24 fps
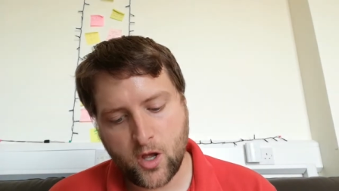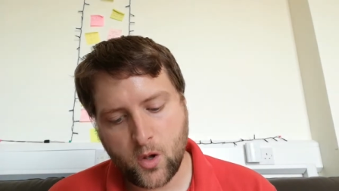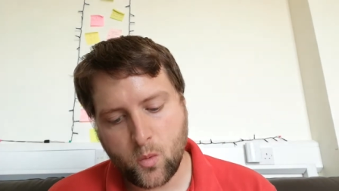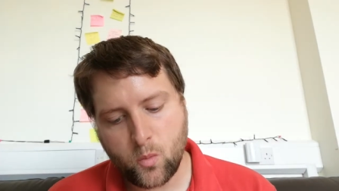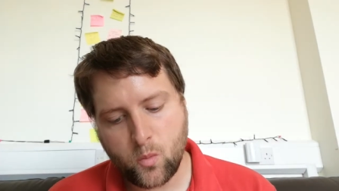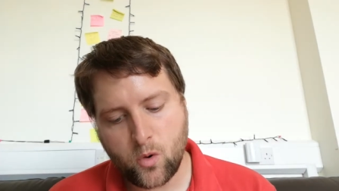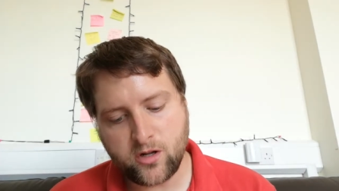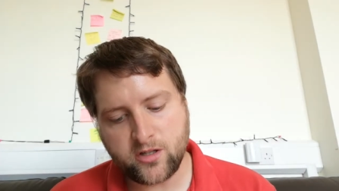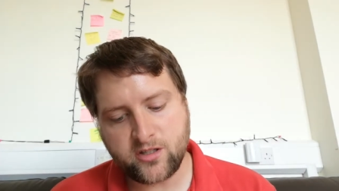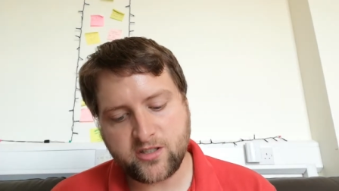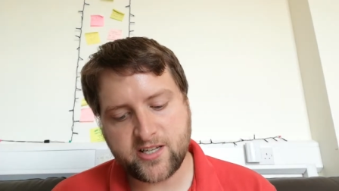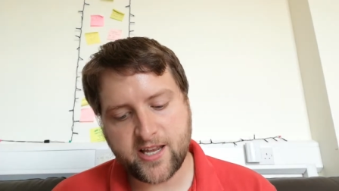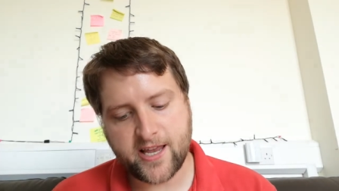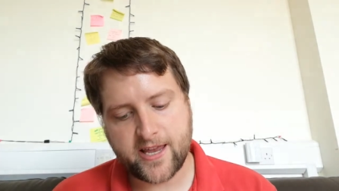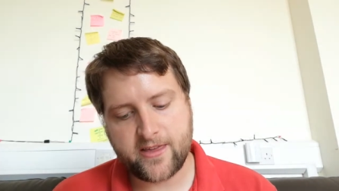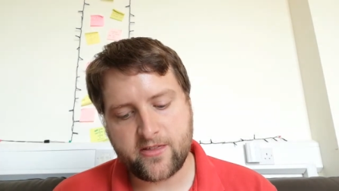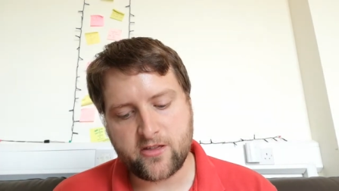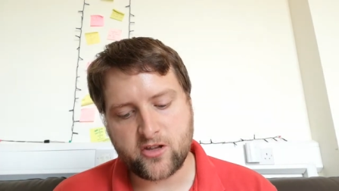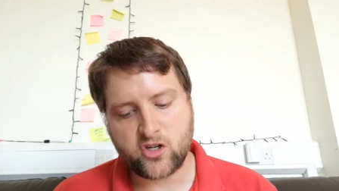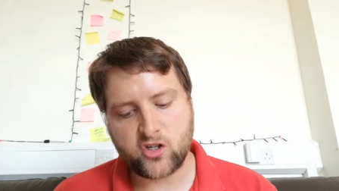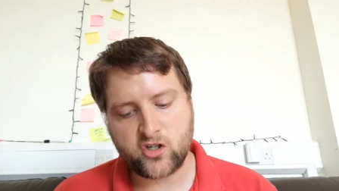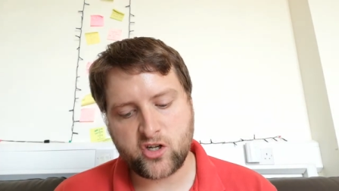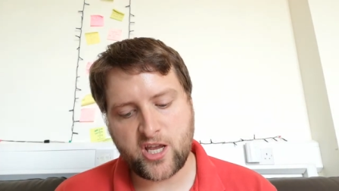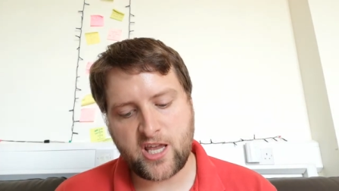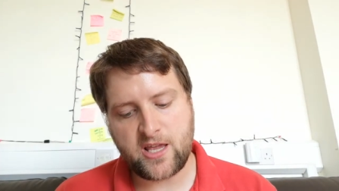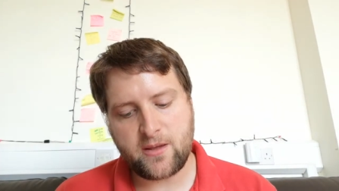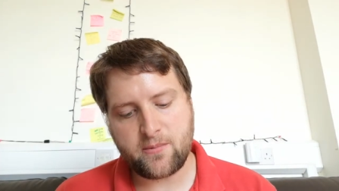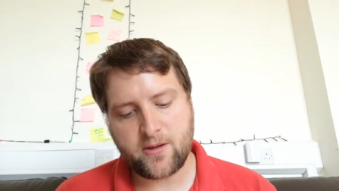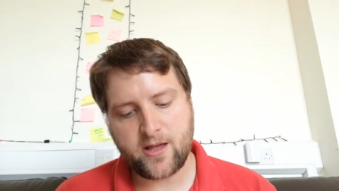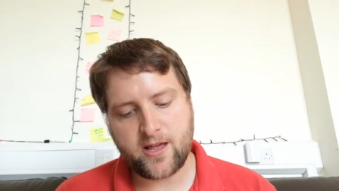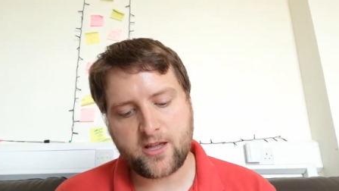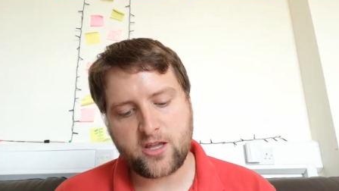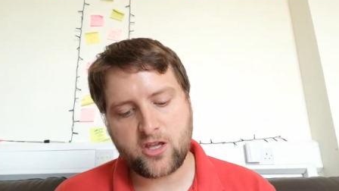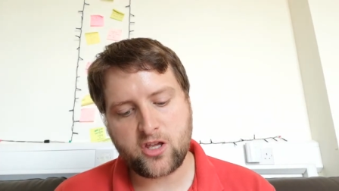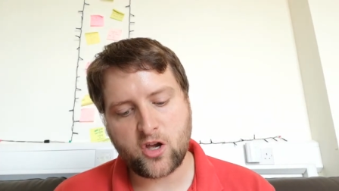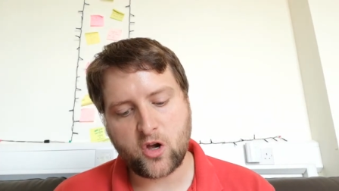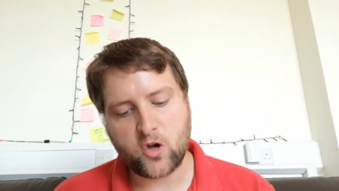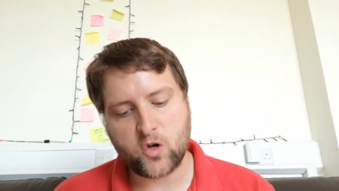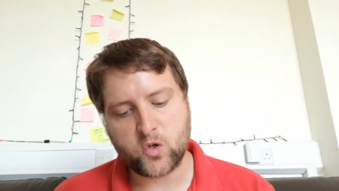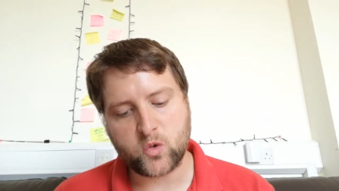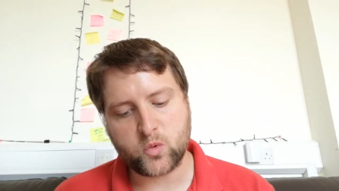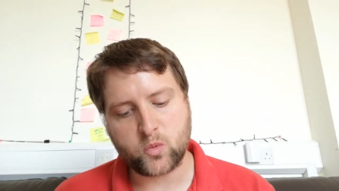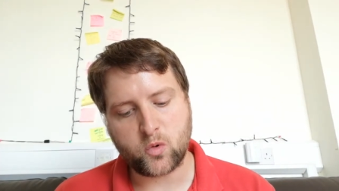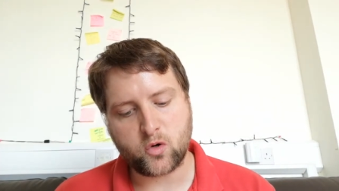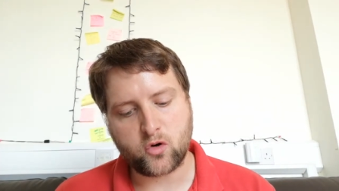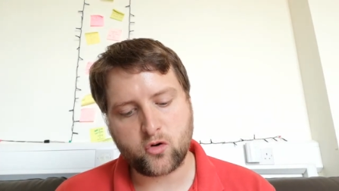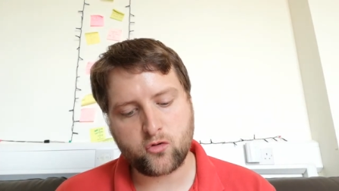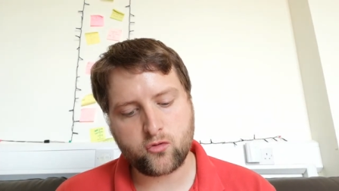One day the sheep and goats
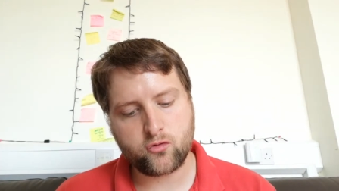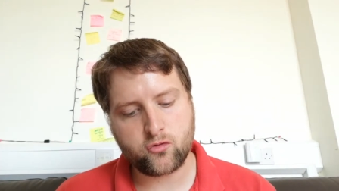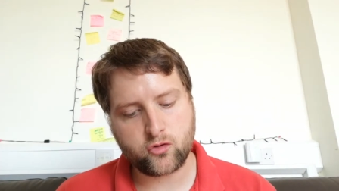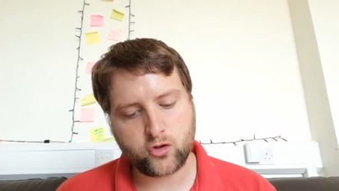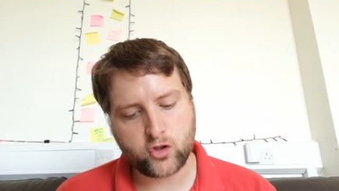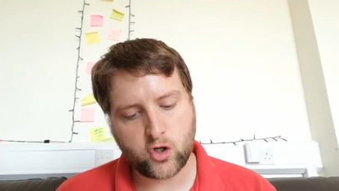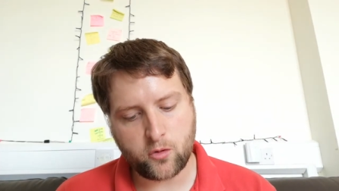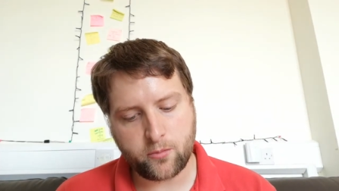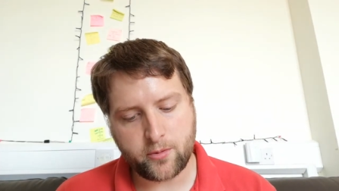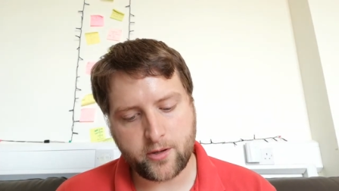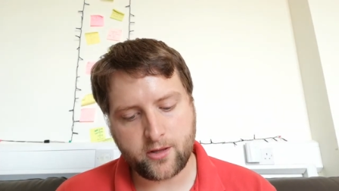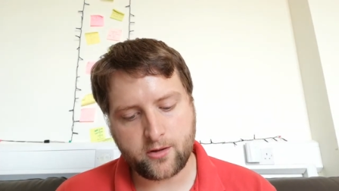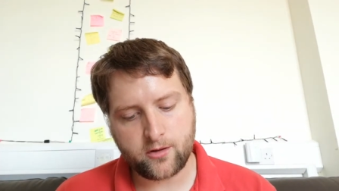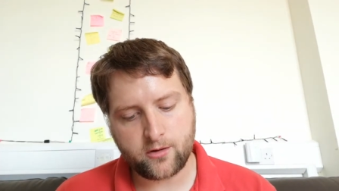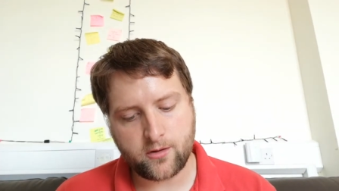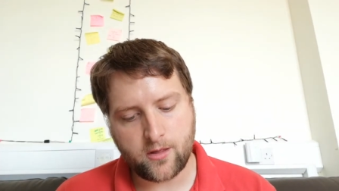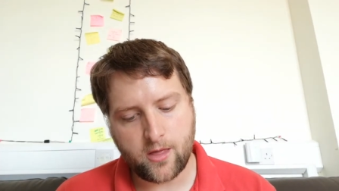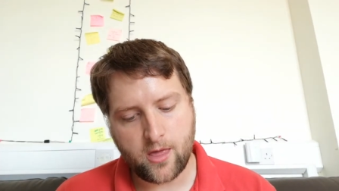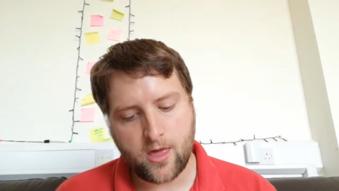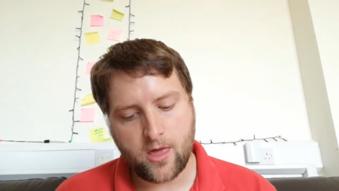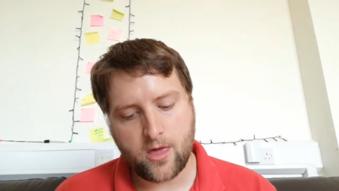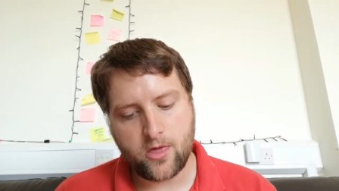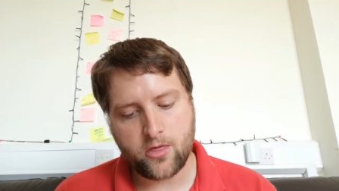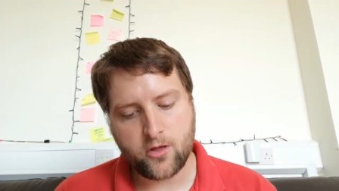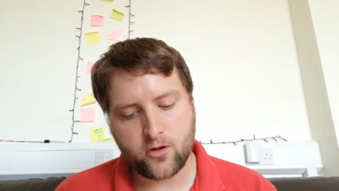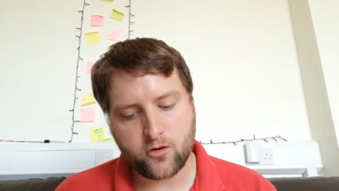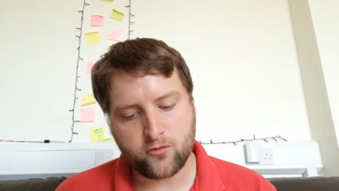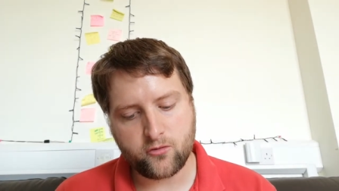were chopping the